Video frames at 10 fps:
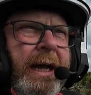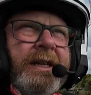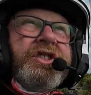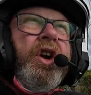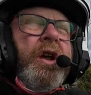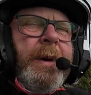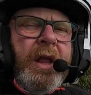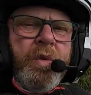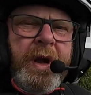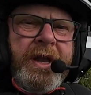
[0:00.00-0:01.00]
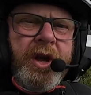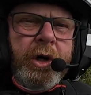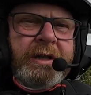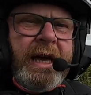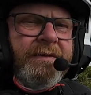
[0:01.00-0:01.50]
Sorry about the wind
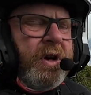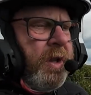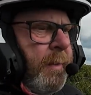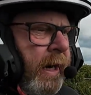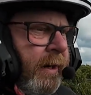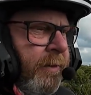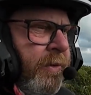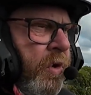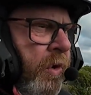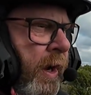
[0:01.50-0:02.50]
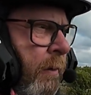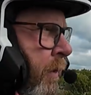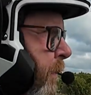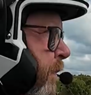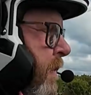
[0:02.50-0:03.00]
noise, I haven't got the microphone
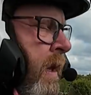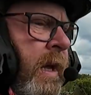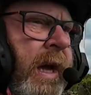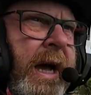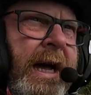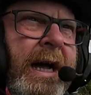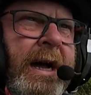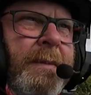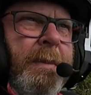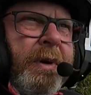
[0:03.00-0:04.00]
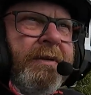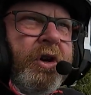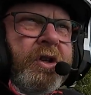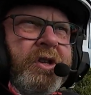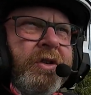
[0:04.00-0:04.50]
out. But I've
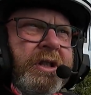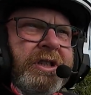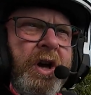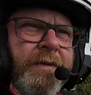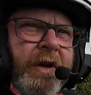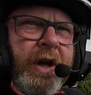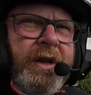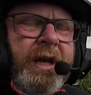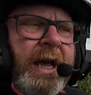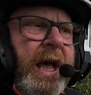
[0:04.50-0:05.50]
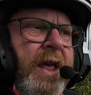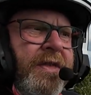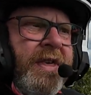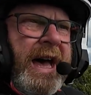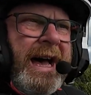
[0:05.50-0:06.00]
also discovered
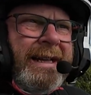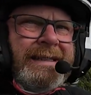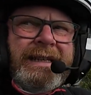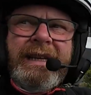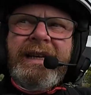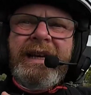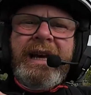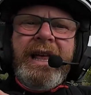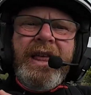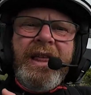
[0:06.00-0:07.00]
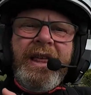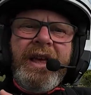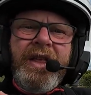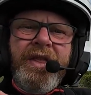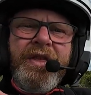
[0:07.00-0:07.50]
that
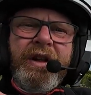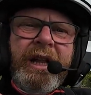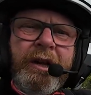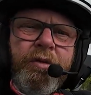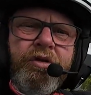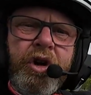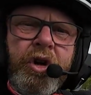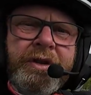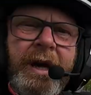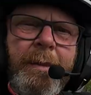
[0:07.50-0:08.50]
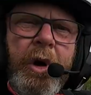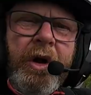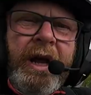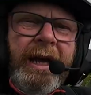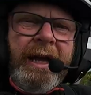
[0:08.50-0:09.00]
the little road that I'm on
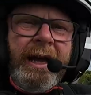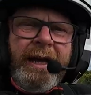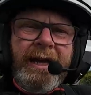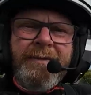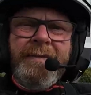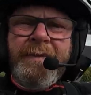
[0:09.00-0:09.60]
here